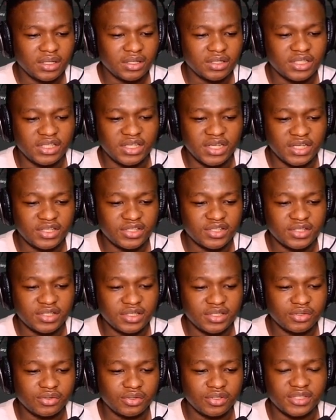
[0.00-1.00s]
the
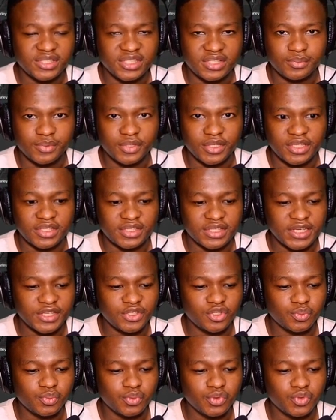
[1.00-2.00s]
HC Royal Experience, I
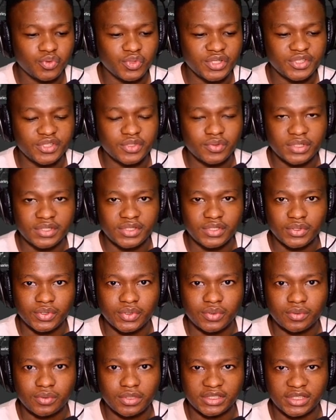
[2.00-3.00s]
should put
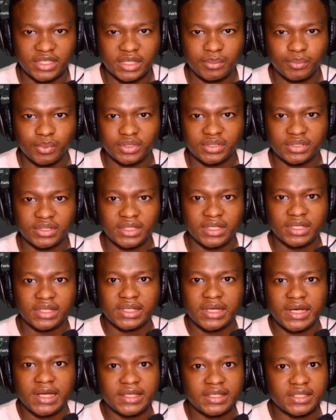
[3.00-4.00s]
2022 here, but
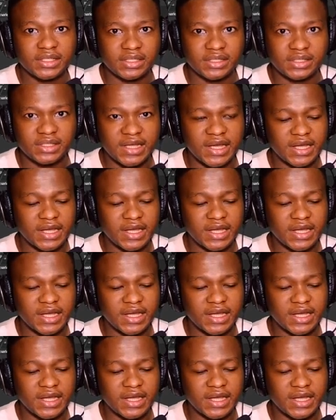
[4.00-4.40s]
then I didn't.